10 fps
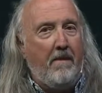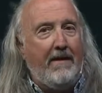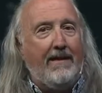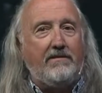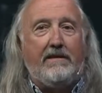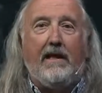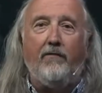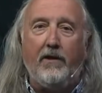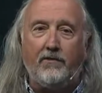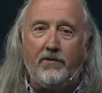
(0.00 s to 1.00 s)
He has
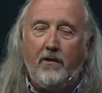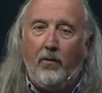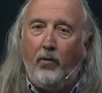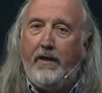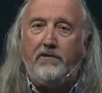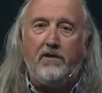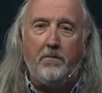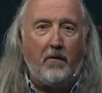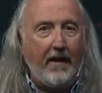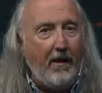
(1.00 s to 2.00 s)
given us
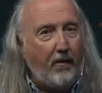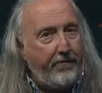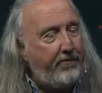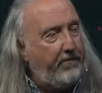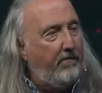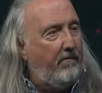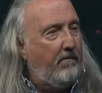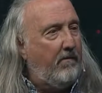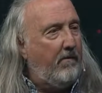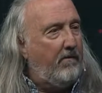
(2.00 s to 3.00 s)
reasonable health,
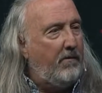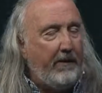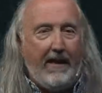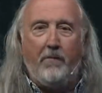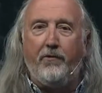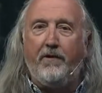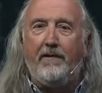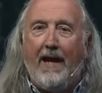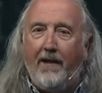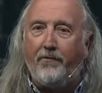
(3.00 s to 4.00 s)
to be able to
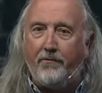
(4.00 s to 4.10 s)
gather